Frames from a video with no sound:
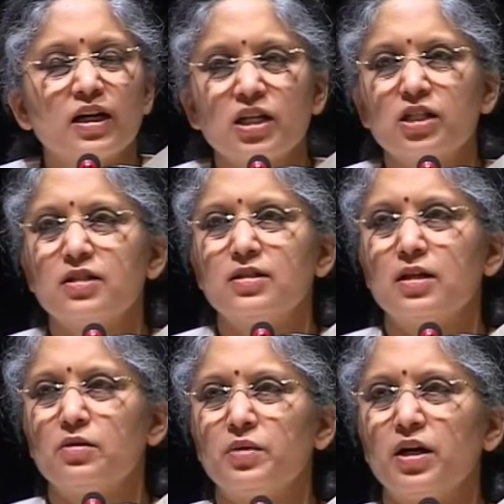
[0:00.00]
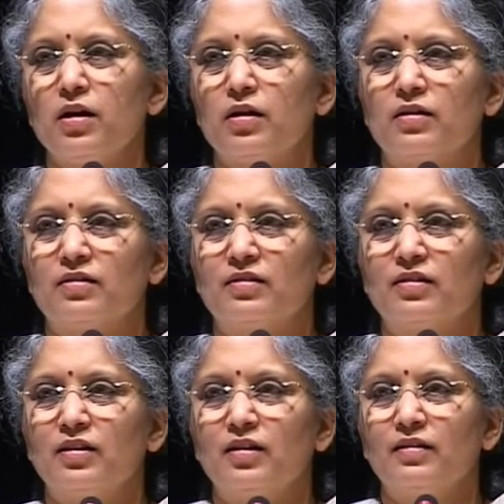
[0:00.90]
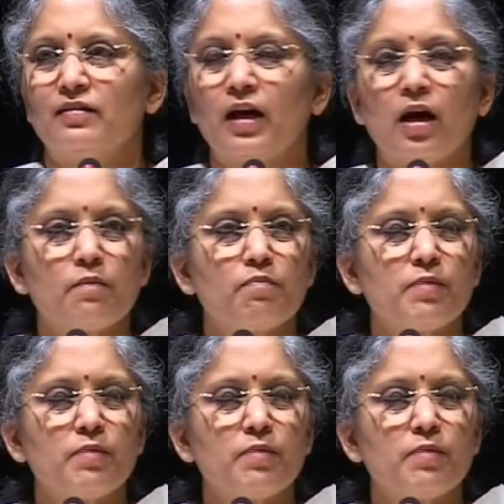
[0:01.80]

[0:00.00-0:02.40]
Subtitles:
conditions that we are in. There are